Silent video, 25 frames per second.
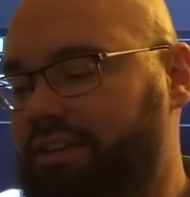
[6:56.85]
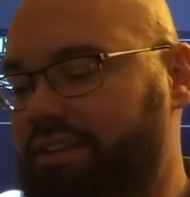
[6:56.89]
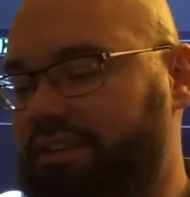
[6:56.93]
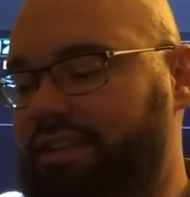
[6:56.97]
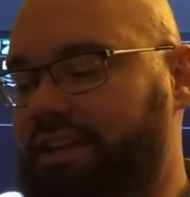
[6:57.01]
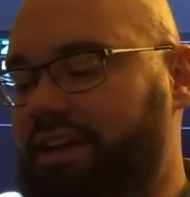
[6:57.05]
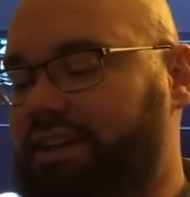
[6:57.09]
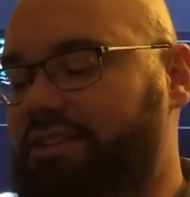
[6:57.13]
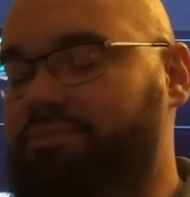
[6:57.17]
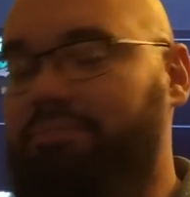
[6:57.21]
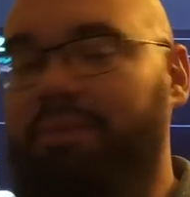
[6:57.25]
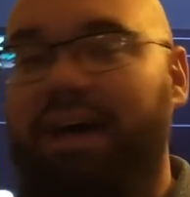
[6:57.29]

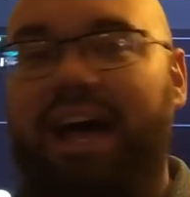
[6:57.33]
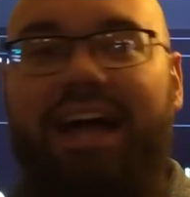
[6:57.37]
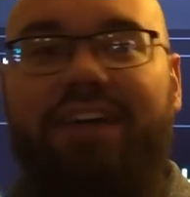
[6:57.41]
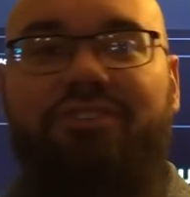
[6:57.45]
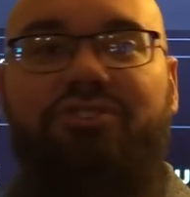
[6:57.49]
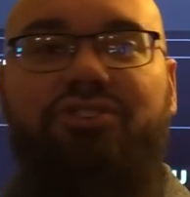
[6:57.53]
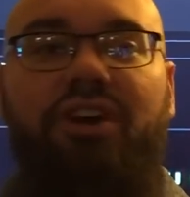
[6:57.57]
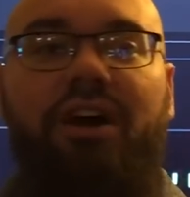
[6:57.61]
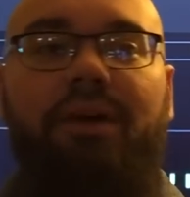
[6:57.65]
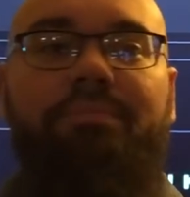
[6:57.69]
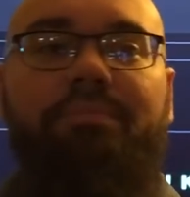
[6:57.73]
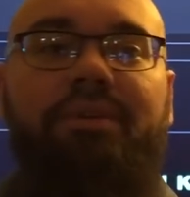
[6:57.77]
Next
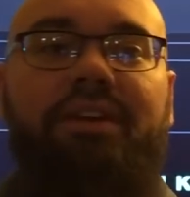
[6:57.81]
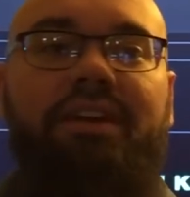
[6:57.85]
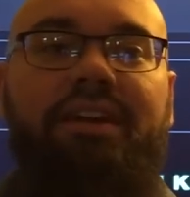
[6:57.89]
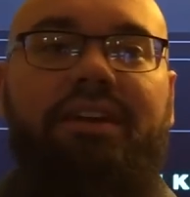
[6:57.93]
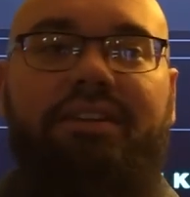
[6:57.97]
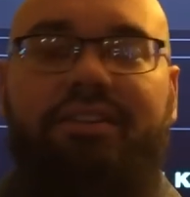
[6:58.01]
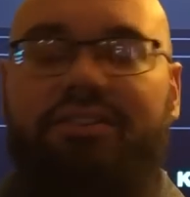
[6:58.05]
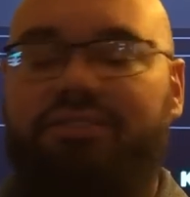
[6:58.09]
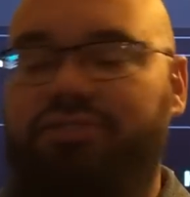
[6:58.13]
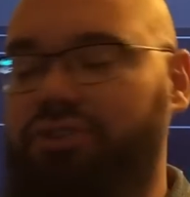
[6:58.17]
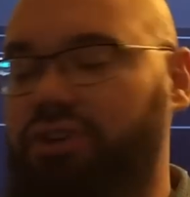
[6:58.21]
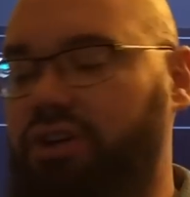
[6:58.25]
matchup,
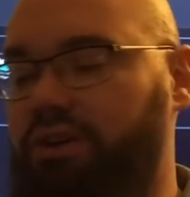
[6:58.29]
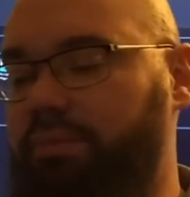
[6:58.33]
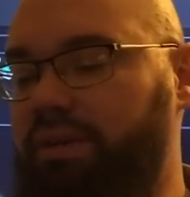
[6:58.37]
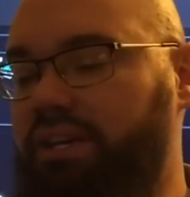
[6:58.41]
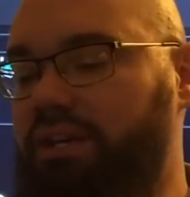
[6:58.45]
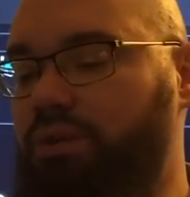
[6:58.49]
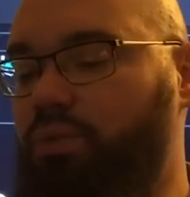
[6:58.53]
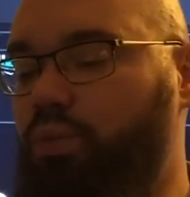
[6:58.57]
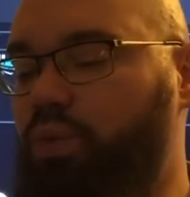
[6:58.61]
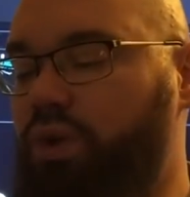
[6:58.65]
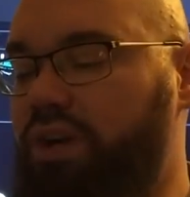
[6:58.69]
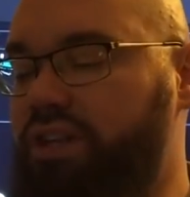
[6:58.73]
it is going to
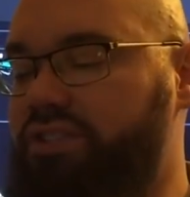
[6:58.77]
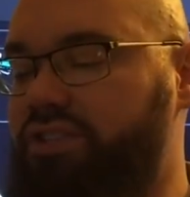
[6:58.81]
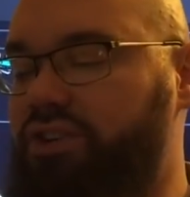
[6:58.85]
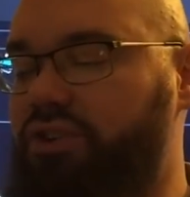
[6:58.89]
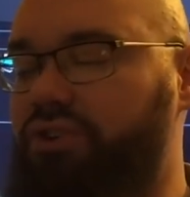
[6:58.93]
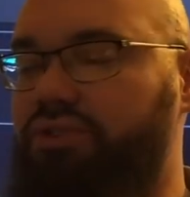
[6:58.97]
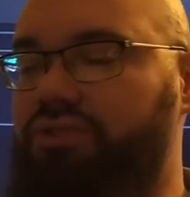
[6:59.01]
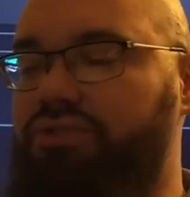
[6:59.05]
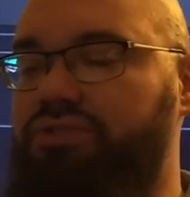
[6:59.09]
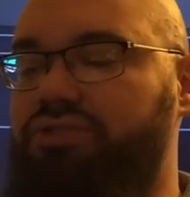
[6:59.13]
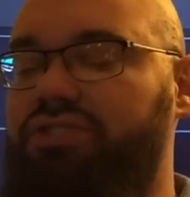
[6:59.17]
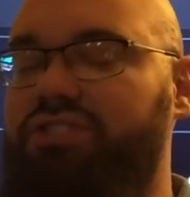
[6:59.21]
be
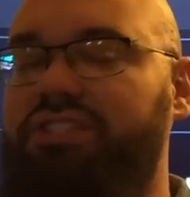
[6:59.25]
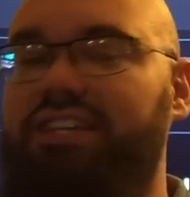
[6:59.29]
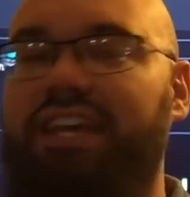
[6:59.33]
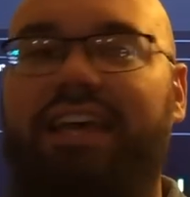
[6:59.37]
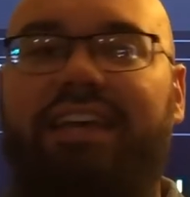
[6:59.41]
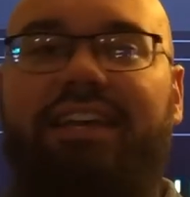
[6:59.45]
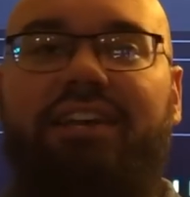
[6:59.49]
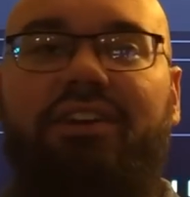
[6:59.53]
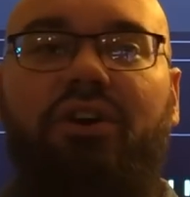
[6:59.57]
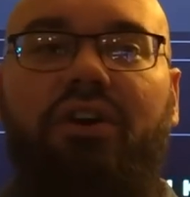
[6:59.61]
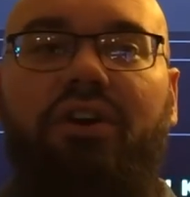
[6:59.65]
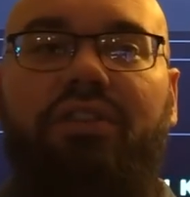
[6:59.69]
Wizards
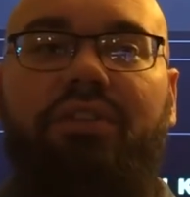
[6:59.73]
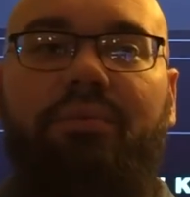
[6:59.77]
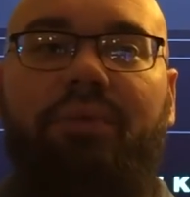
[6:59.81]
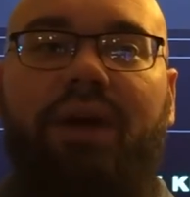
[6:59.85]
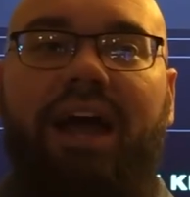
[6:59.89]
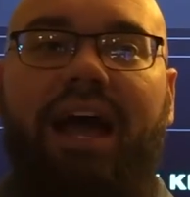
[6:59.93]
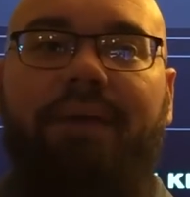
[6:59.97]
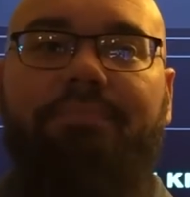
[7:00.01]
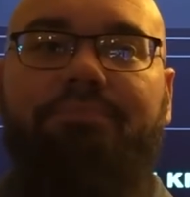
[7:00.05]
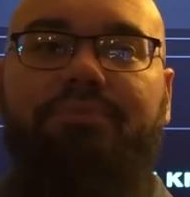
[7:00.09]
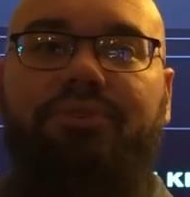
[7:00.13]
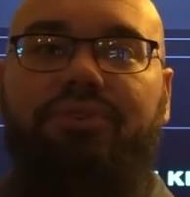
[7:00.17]
taking on the
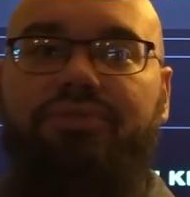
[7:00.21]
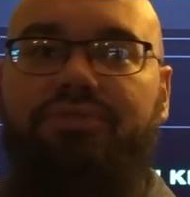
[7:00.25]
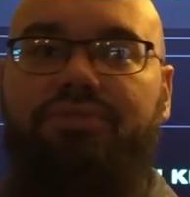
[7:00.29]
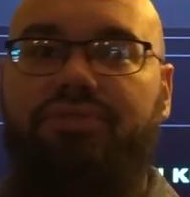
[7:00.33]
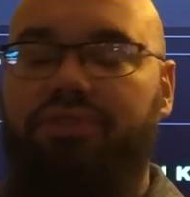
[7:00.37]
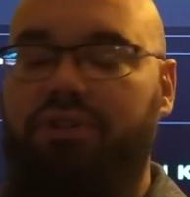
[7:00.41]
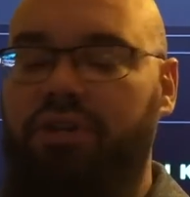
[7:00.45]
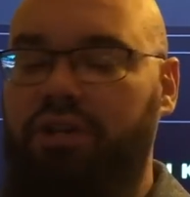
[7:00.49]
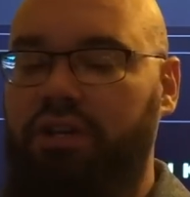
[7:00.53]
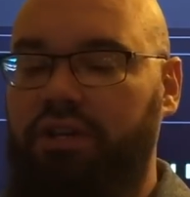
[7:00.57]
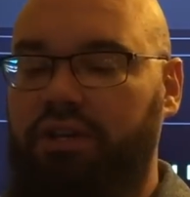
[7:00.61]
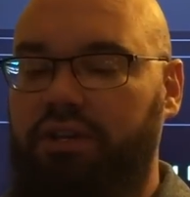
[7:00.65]

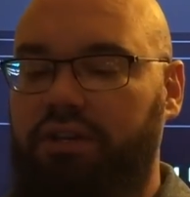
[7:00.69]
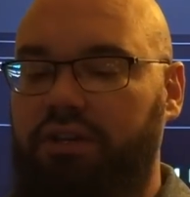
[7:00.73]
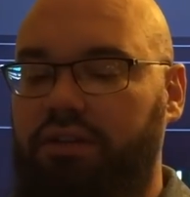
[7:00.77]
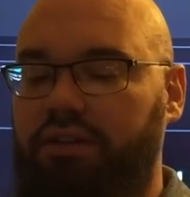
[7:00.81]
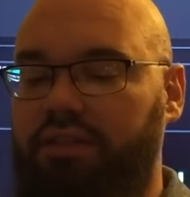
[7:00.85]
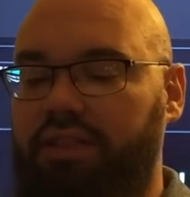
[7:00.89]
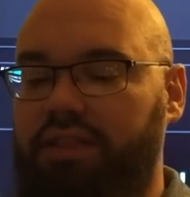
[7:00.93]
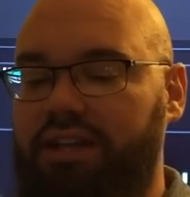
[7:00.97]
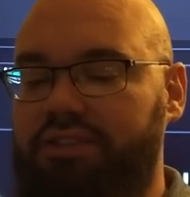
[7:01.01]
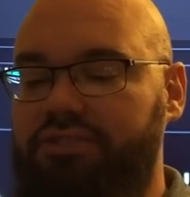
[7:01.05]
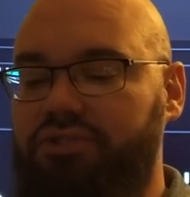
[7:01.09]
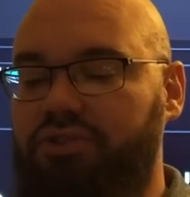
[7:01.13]
Raptors.
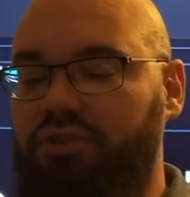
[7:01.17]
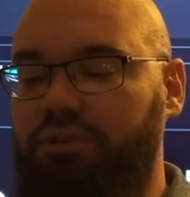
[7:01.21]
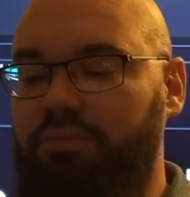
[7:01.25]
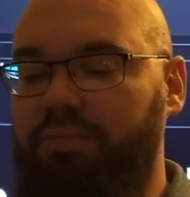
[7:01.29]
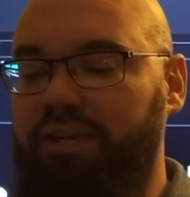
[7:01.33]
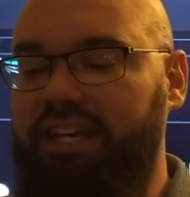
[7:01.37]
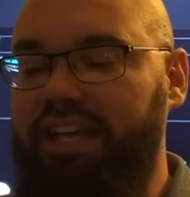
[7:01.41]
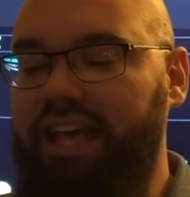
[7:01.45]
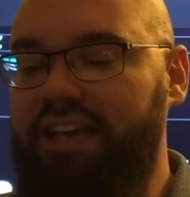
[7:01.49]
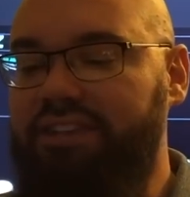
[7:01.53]
And that's going to be a